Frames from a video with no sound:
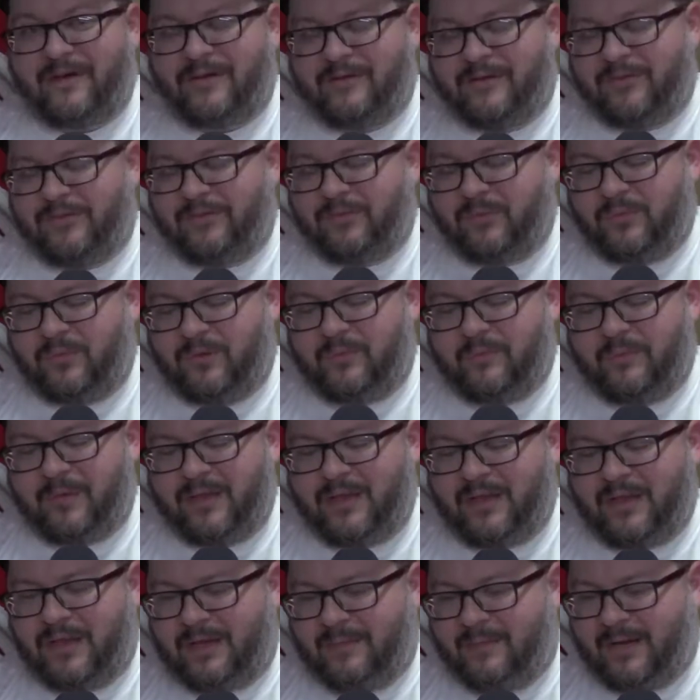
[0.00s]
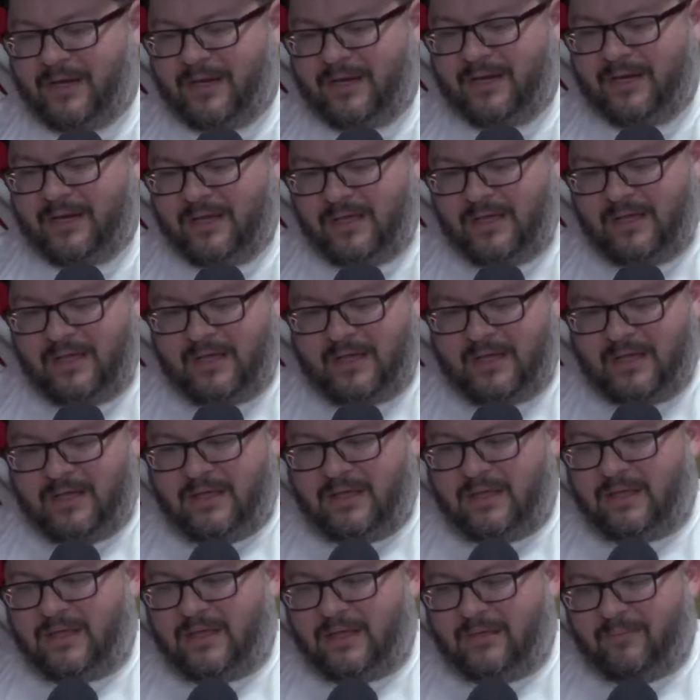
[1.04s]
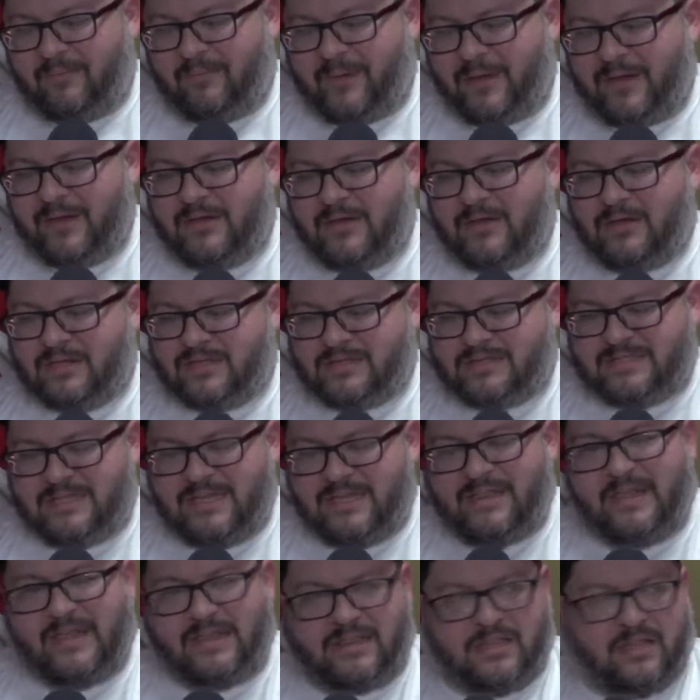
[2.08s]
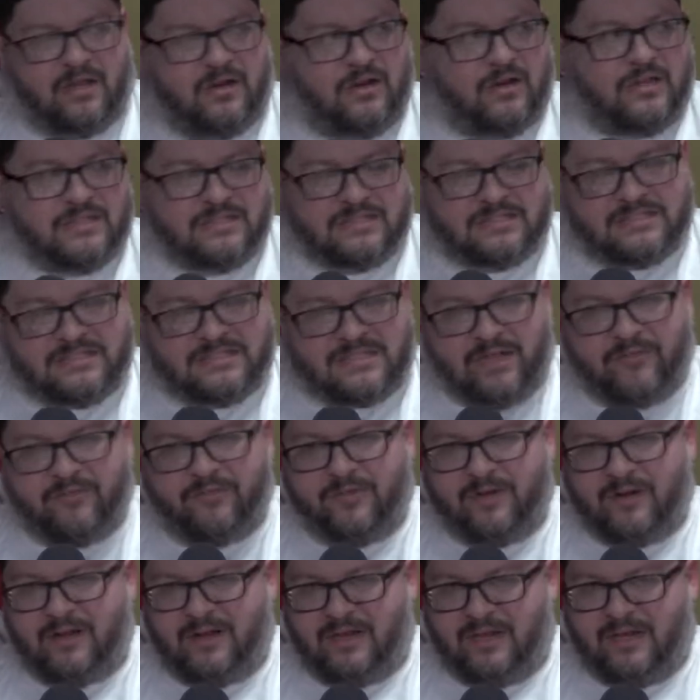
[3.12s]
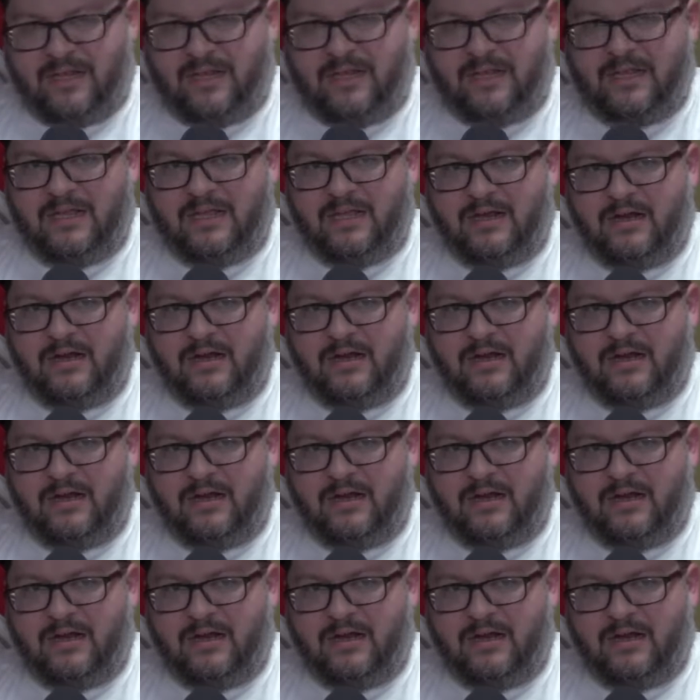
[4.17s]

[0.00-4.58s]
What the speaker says: as well. But I mean, but you could see that there is definitely